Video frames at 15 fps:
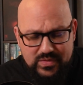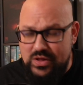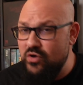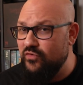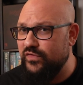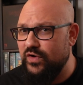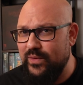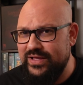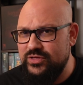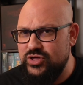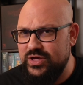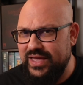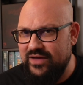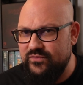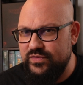of
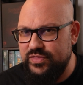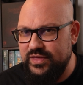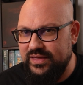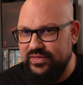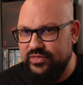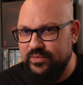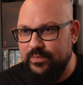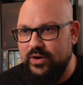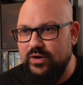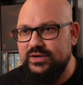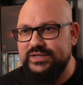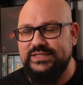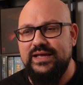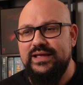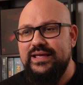arranging everything in the
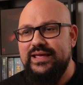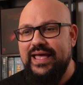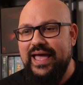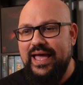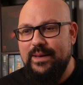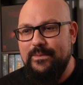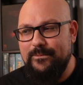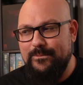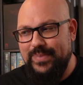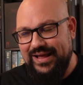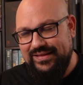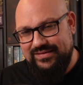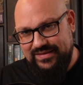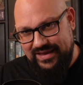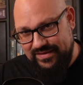box.
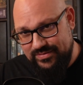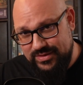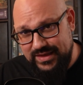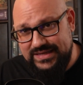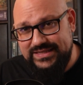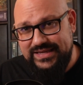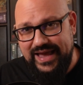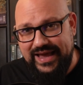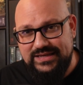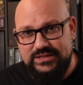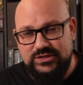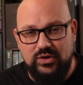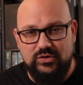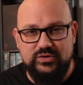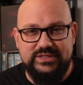But in this
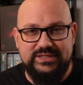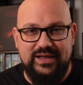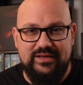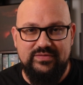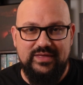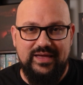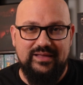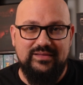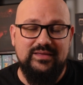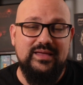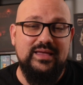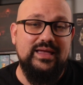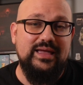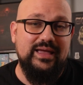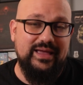case, you understand that
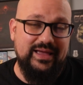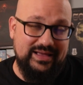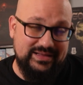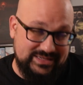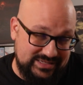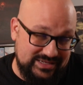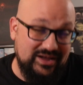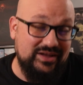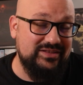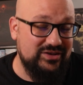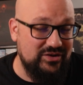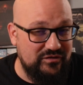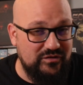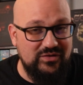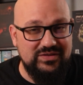it's not
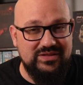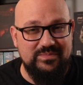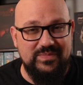your fault